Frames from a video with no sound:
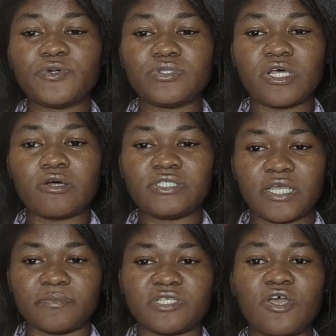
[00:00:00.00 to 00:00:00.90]
total
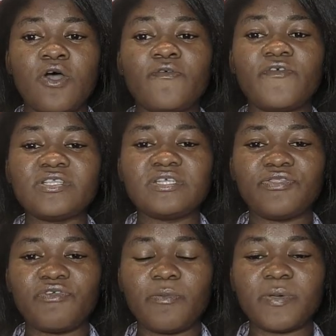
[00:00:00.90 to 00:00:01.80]
debt,
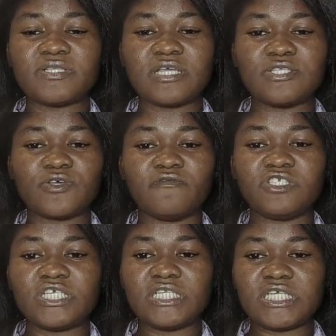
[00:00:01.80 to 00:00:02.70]
forty-three percent of
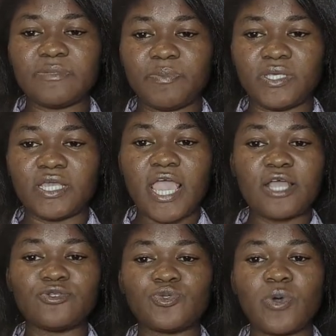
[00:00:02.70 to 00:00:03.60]
G D P,
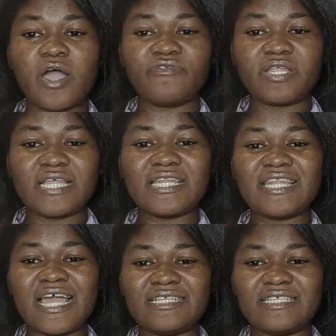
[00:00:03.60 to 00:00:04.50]
and two hundred
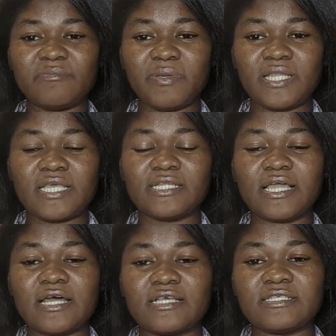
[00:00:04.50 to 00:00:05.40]
ninety
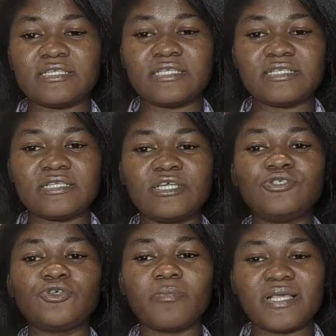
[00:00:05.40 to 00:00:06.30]
billion Ghana cedis
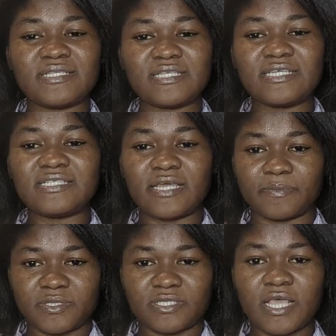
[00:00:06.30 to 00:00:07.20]
in domestic
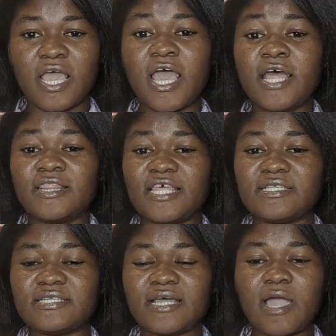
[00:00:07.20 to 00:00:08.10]
debt,
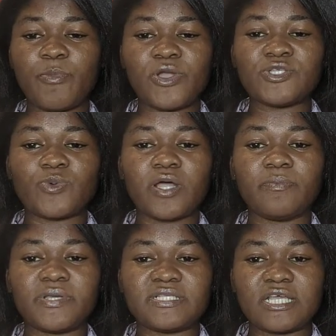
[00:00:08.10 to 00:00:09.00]
thirty-nine point
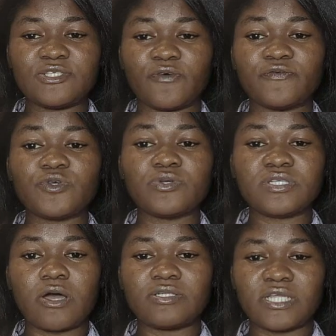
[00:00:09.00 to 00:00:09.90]
one percent of
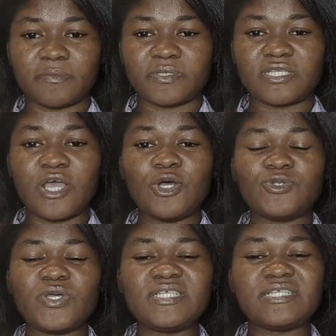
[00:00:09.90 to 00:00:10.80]
total debt,
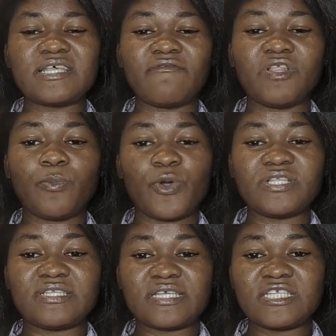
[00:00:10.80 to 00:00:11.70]
twenty-seven
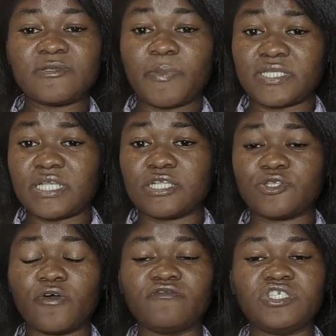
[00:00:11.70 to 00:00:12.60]
point six
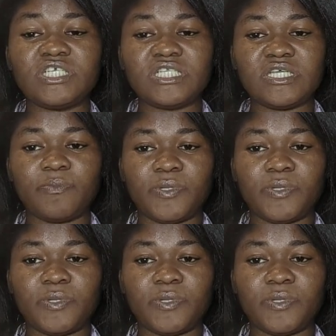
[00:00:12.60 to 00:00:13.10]
percent of G D